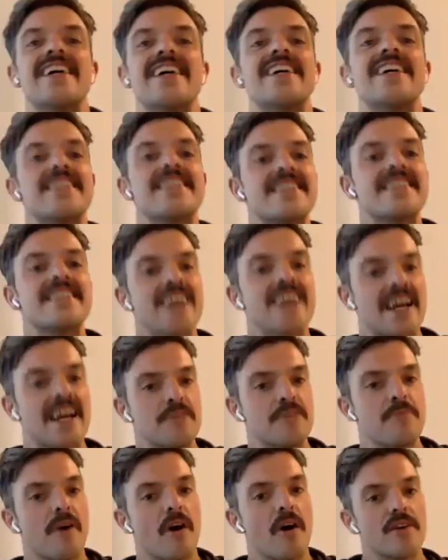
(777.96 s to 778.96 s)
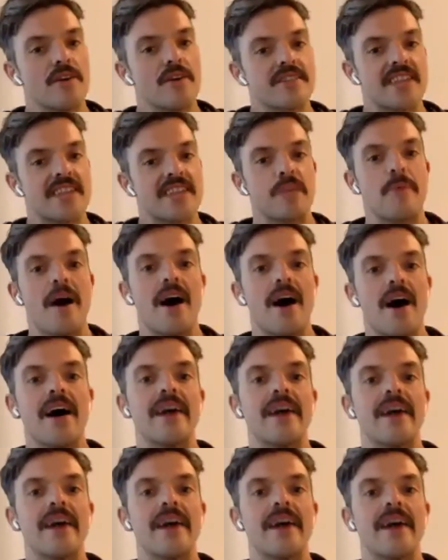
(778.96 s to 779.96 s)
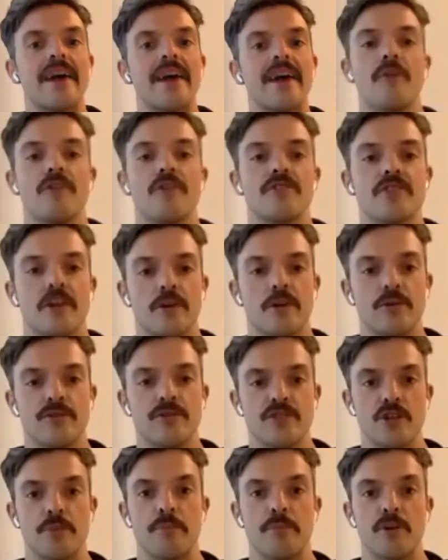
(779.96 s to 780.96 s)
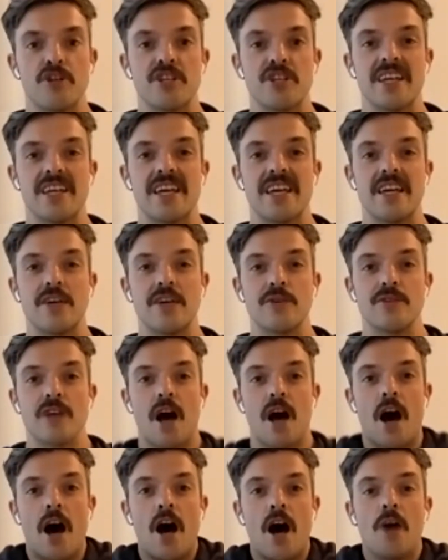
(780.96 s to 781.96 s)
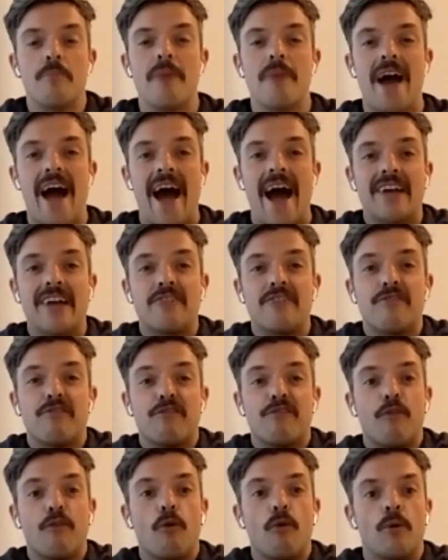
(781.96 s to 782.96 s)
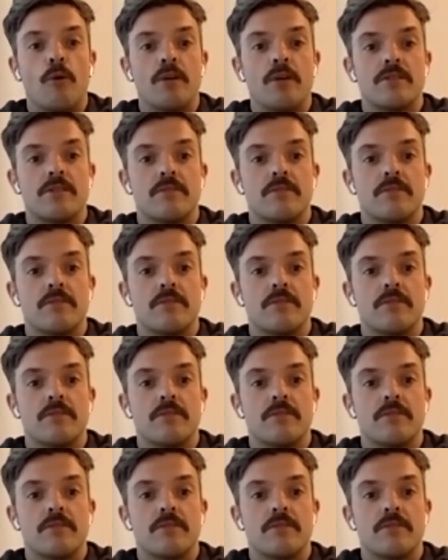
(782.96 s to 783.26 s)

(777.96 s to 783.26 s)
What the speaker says: Second part, stand up high, up on the toes. So you're pushing the heels up and forward.